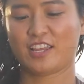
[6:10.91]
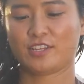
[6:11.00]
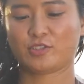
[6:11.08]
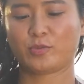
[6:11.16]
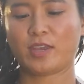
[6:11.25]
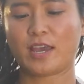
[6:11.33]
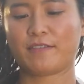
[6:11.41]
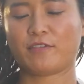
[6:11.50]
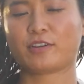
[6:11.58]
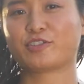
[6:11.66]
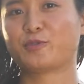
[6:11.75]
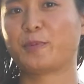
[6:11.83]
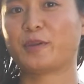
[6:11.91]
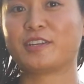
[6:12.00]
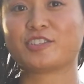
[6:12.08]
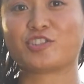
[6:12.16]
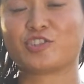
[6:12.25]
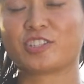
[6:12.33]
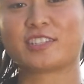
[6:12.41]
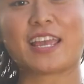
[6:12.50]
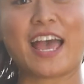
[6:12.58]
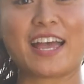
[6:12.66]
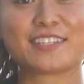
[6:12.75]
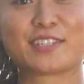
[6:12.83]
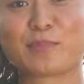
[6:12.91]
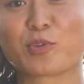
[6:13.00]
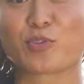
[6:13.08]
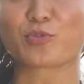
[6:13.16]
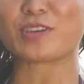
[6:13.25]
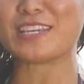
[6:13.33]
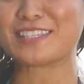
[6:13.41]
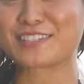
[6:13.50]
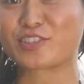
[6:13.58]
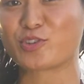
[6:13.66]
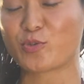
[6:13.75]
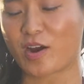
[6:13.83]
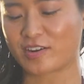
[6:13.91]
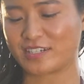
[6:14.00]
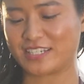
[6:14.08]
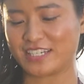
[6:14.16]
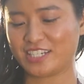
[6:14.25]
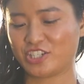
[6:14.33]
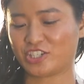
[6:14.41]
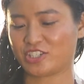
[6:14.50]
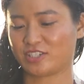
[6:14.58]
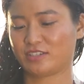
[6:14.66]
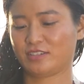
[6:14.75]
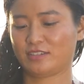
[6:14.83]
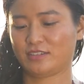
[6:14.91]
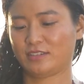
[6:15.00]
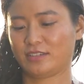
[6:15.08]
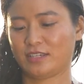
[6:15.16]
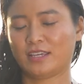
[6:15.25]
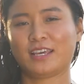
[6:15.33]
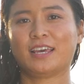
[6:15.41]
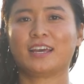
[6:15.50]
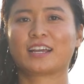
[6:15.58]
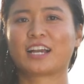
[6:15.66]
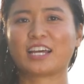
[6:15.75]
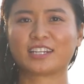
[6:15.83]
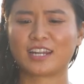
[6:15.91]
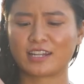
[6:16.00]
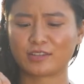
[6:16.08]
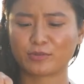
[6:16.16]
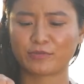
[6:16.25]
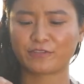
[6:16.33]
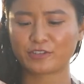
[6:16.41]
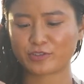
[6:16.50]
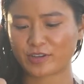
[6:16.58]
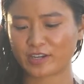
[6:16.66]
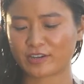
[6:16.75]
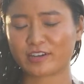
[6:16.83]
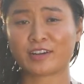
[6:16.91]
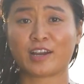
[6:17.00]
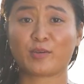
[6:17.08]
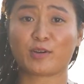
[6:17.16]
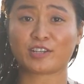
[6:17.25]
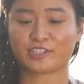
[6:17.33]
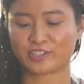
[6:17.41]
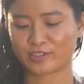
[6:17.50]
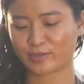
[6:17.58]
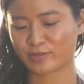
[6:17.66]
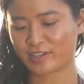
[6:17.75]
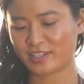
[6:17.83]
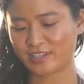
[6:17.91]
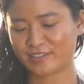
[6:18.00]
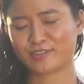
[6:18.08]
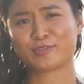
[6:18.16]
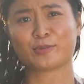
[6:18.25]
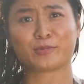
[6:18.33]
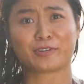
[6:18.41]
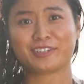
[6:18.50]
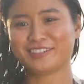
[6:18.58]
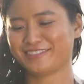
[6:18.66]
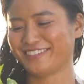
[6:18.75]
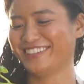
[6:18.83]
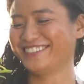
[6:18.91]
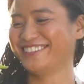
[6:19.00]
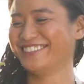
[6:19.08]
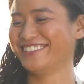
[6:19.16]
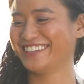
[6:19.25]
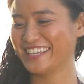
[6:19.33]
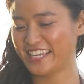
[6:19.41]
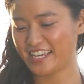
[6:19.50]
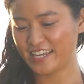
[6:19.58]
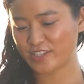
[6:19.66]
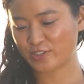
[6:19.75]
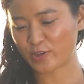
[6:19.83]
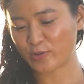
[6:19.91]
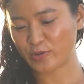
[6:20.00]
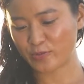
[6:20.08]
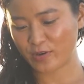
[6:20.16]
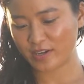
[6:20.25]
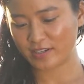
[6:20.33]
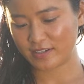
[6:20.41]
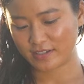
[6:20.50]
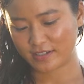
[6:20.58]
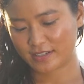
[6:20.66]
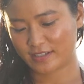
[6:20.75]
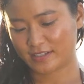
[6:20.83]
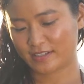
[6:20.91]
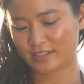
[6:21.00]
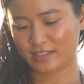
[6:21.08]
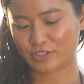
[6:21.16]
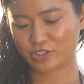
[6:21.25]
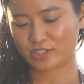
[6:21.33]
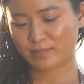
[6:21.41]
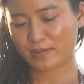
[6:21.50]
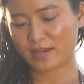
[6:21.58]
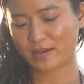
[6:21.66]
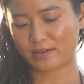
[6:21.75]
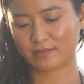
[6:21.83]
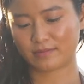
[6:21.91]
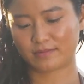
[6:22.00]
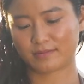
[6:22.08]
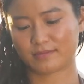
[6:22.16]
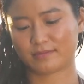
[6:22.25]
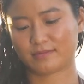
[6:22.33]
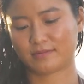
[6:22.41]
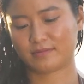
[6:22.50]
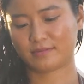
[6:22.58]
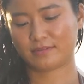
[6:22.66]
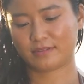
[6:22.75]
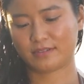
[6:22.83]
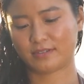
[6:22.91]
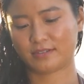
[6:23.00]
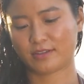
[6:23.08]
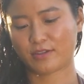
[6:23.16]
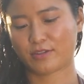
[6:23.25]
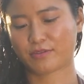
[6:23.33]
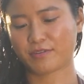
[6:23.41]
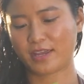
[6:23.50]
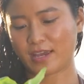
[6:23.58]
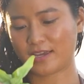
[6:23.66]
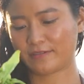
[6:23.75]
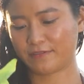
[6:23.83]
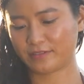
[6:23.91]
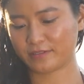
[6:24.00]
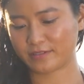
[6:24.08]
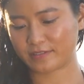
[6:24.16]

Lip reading: So we have our spinach just to add some greens to our dish. Got it out of the refrigerator. I washed it already, don't worry. So we want just about 3 handfuls